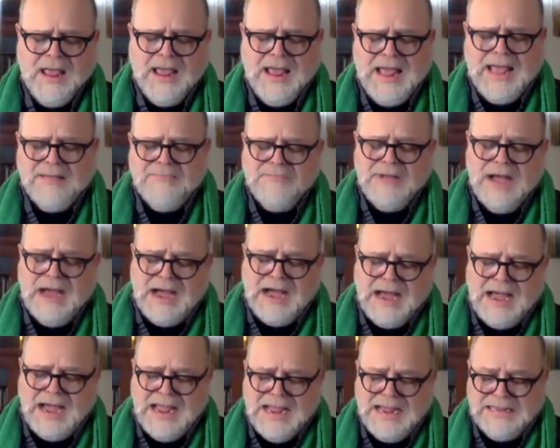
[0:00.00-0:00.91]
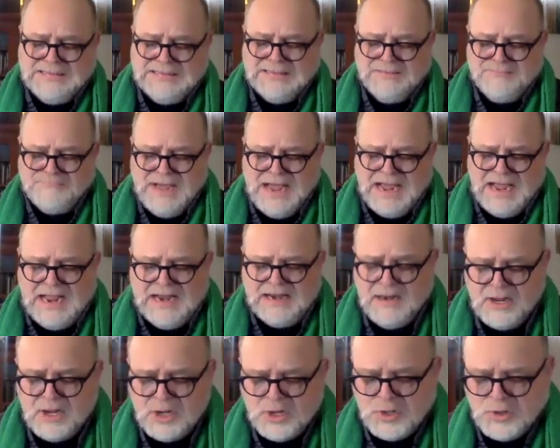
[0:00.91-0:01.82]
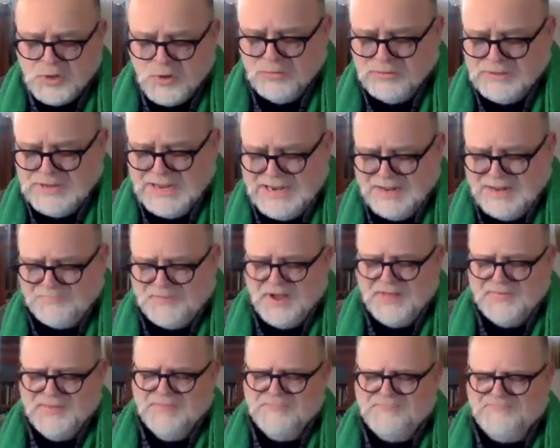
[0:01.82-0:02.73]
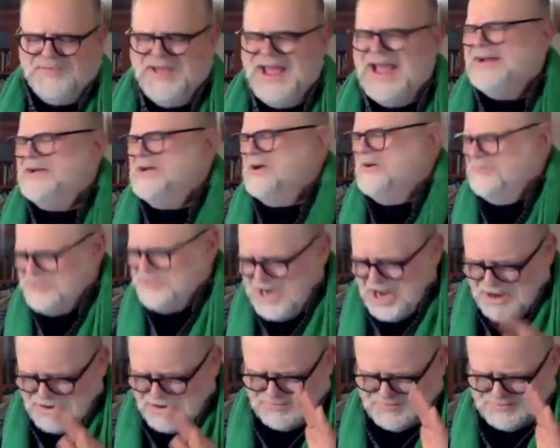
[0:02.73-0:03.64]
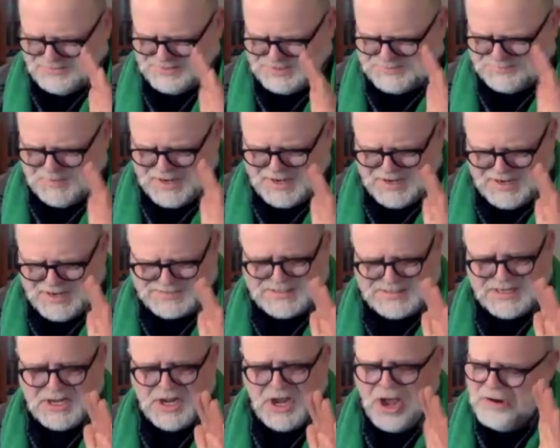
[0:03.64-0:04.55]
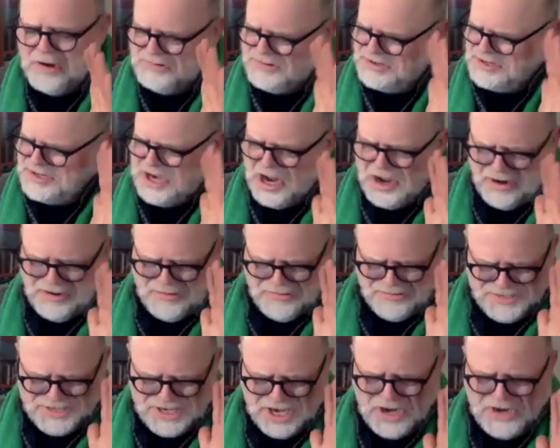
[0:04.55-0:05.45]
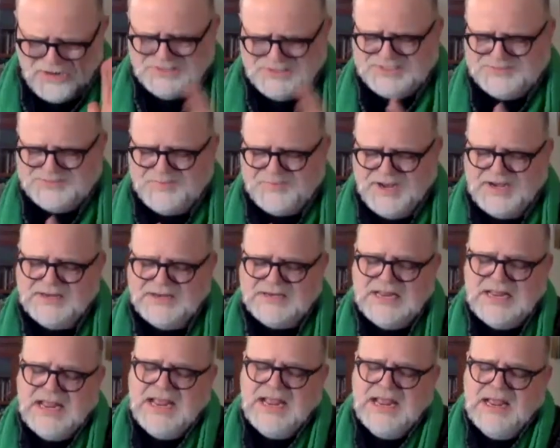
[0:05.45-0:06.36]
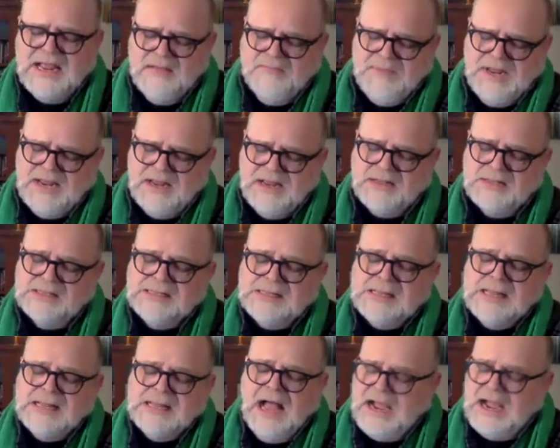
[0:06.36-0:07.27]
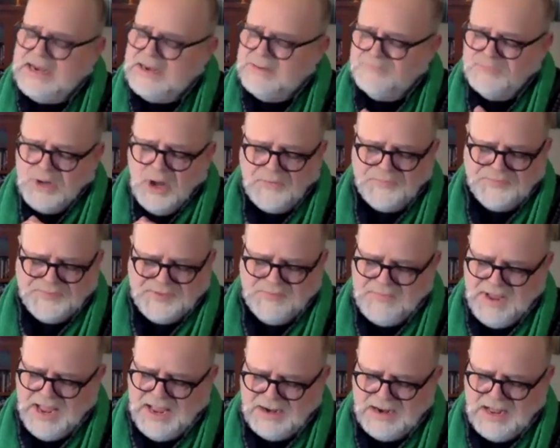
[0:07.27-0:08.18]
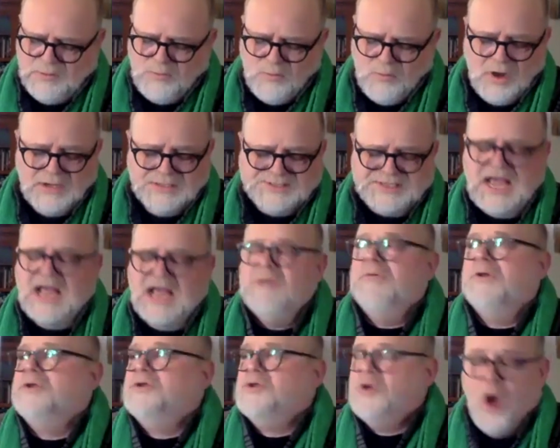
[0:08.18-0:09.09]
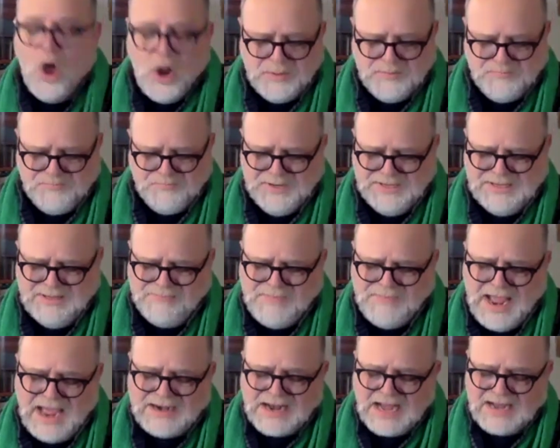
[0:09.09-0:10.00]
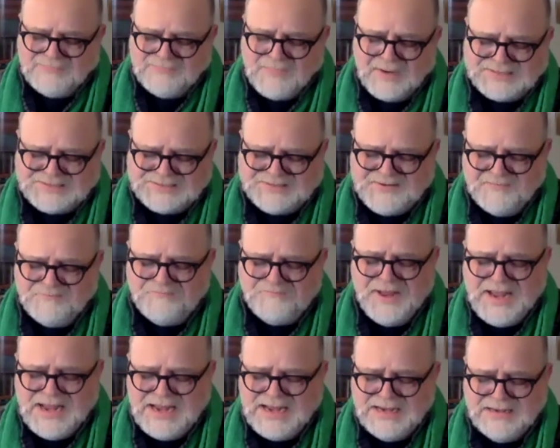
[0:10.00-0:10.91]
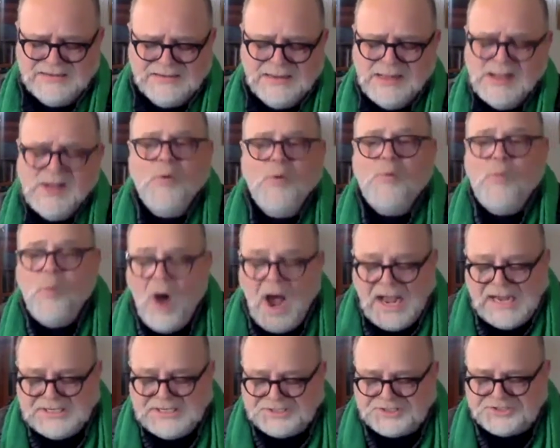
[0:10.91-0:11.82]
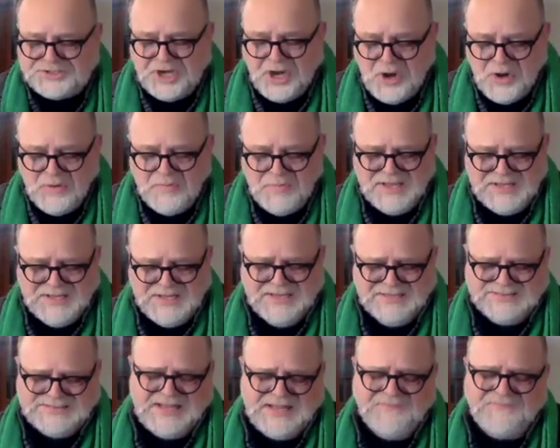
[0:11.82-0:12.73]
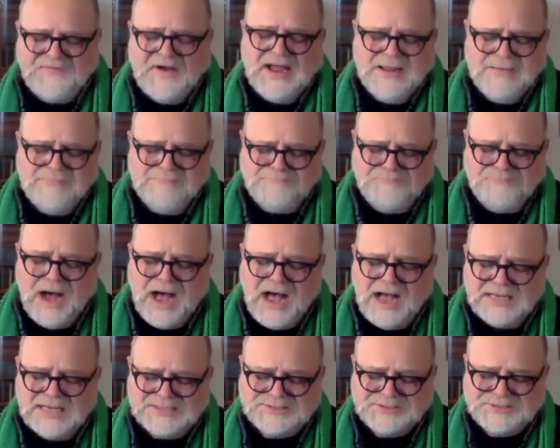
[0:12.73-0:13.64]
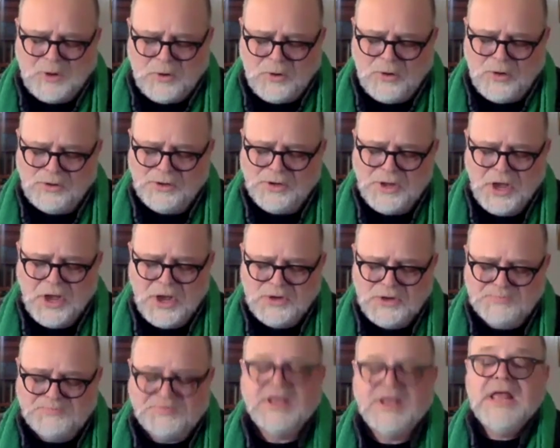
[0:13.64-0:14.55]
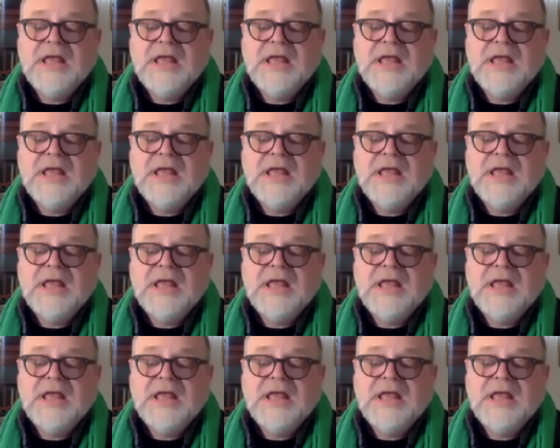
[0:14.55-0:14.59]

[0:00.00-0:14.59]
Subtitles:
Am I the man who lay upon the bed? Oh, no, spirit! Oh, no, no, spirit, hear me. I am not the man I was. I will not be the man I must have been. Why show me this if I am past all hope?